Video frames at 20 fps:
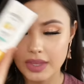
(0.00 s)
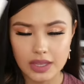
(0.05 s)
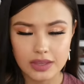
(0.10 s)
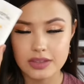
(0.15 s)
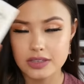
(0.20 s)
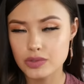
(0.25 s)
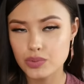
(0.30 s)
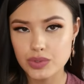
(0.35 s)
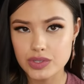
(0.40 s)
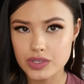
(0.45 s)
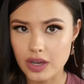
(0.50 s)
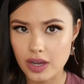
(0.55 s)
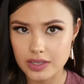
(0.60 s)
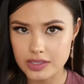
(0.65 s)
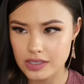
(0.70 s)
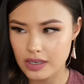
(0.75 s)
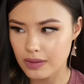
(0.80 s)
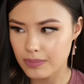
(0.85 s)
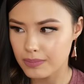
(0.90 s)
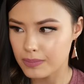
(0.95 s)
This one's
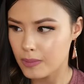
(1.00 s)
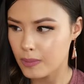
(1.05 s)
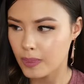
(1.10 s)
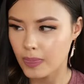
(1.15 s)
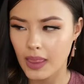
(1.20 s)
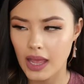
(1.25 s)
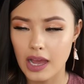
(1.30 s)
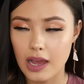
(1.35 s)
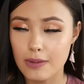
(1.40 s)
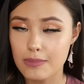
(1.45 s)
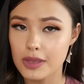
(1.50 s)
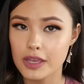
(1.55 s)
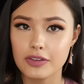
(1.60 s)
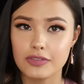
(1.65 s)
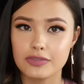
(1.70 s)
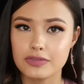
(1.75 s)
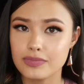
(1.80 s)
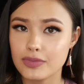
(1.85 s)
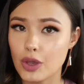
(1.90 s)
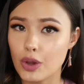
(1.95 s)
awesome.
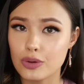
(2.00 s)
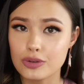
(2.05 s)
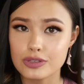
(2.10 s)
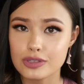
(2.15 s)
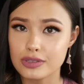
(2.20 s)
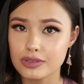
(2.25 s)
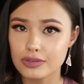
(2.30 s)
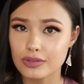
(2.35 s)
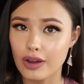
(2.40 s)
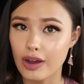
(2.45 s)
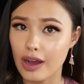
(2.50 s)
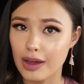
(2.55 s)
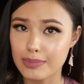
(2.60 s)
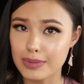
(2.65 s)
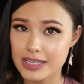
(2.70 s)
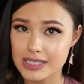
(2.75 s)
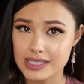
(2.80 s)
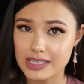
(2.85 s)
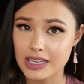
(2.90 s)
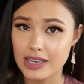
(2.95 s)
It goes on
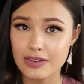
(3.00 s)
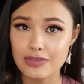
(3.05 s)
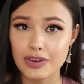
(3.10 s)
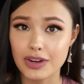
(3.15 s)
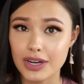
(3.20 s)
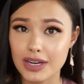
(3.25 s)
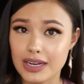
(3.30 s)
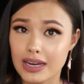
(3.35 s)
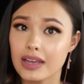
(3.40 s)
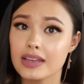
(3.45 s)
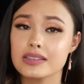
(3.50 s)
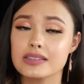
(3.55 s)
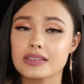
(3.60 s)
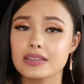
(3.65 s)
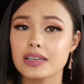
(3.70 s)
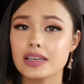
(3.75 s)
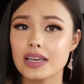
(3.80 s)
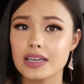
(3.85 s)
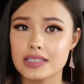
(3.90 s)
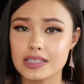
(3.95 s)
my skin very
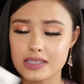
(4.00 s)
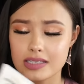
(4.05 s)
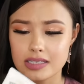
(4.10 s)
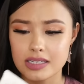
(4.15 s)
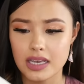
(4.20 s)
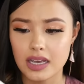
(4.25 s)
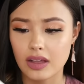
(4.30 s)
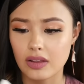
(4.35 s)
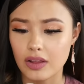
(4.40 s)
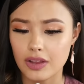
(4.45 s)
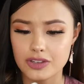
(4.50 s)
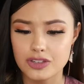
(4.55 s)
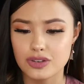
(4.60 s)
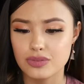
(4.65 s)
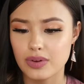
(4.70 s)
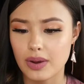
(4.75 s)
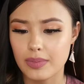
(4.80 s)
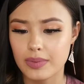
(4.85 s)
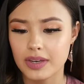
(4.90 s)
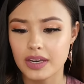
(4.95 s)
nicely. It doesn't take a lot to
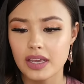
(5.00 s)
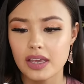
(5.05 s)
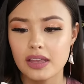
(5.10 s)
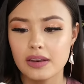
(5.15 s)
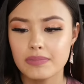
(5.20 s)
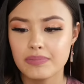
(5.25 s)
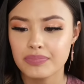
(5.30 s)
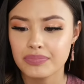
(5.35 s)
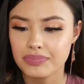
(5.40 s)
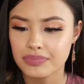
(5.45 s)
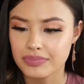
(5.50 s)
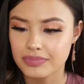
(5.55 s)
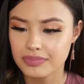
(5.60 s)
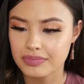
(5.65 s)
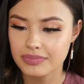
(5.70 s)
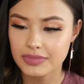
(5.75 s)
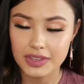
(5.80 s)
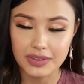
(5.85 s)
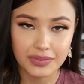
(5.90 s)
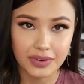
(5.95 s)
rub it in.
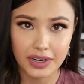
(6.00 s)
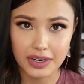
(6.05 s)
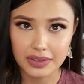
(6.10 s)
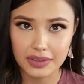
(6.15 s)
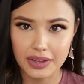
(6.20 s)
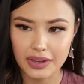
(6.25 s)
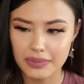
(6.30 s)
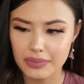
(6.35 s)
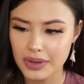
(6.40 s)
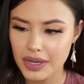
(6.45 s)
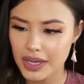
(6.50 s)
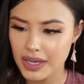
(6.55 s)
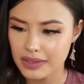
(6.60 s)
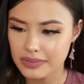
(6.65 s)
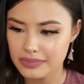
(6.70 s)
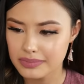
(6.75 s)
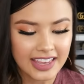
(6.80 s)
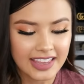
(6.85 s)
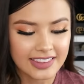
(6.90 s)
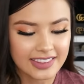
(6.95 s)
Very
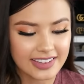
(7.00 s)
lightweight.